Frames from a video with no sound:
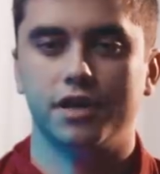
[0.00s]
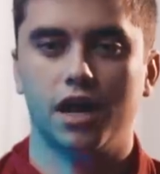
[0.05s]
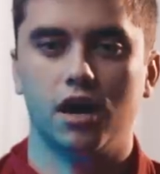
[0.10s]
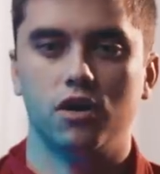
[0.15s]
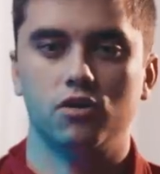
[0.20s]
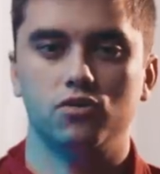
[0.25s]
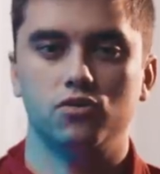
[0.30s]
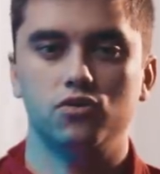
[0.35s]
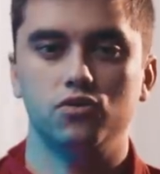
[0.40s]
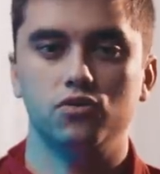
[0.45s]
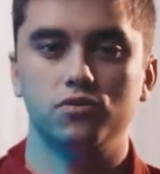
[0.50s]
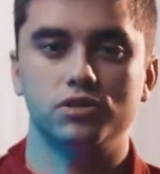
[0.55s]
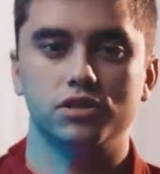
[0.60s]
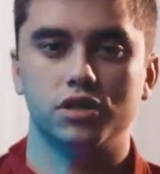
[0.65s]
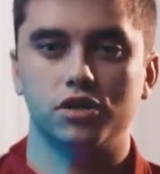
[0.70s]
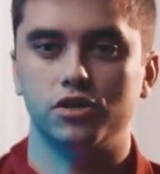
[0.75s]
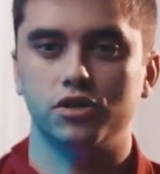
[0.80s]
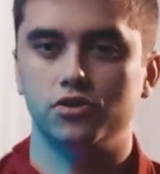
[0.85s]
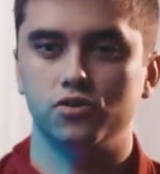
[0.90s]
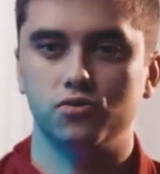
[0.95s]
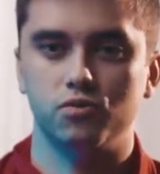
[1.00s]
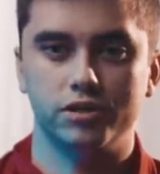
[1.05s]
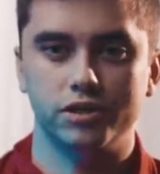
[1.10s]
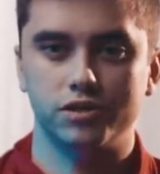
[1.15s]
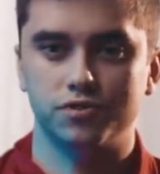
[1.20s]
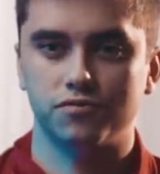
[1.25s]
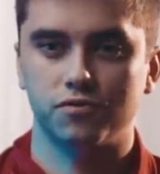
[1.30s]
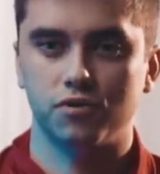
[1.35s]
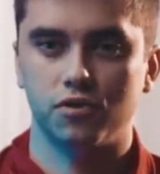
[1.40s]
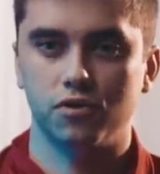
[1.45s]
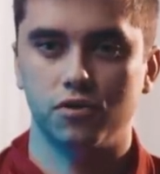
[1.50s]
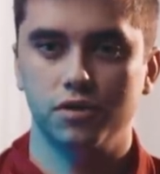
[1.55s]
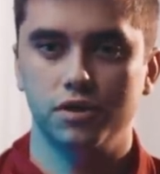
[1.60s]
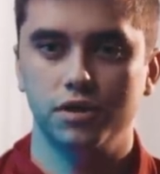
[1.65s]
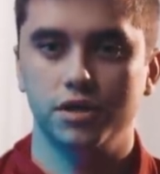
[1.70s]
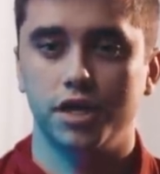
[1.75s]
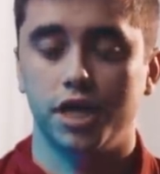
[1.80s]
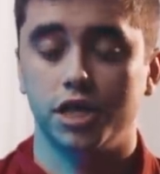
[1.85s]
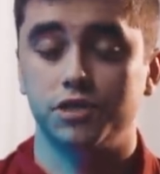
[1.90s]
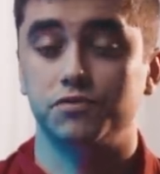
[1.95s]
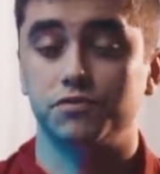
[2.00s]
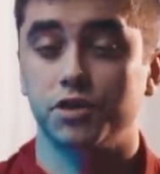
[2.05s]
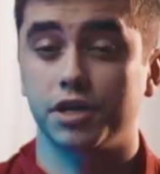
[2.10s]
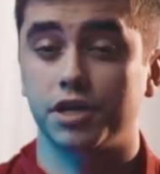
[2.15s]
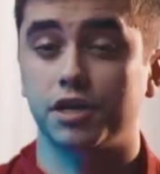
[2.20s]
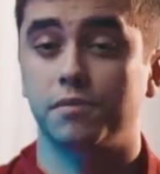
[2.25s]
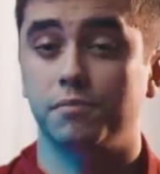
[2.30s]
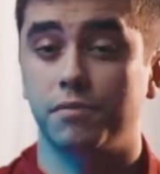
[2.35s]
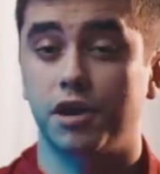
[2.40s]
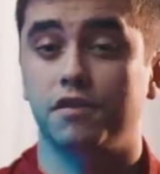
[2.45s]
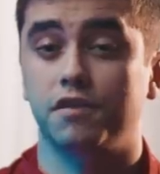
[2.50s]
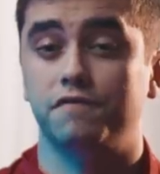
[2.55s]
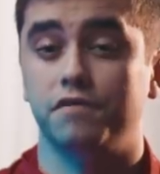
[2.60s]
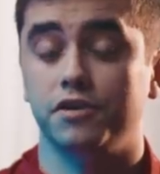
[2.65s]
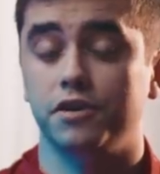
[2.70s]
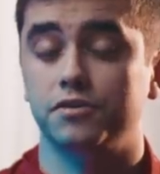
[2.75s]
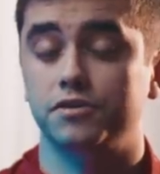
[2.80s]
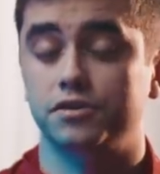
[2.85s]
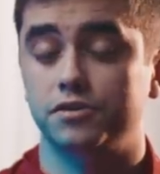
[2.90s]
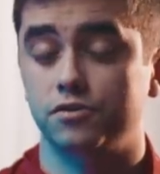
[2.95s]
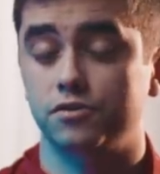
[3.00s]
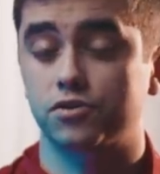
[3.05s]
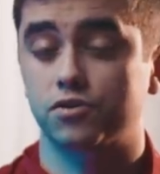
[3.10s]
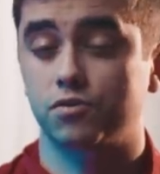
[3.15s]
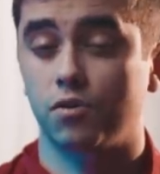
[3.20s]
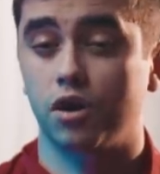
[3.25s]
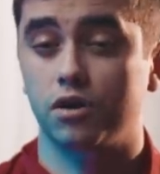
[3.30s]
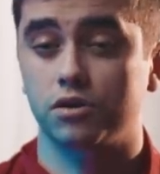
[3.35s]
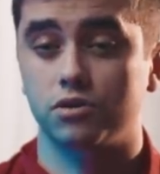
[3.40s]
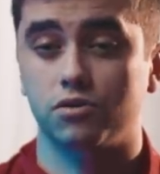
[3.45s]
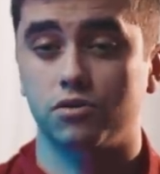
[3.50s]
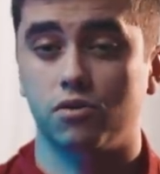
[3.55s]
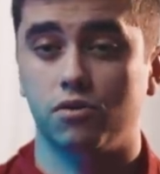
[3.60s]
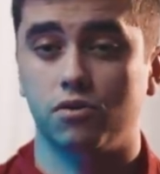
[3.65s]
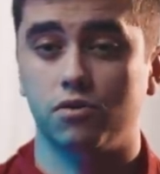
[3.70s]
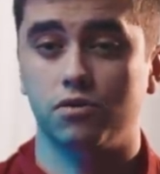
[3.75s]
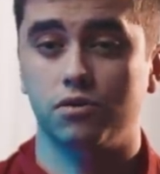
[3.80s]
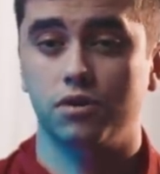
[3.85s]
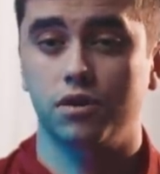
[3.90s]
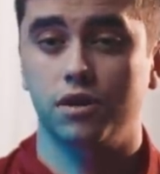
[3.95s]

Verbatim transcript: out who is gonna do which role is really gonna benefit your squad as a whole.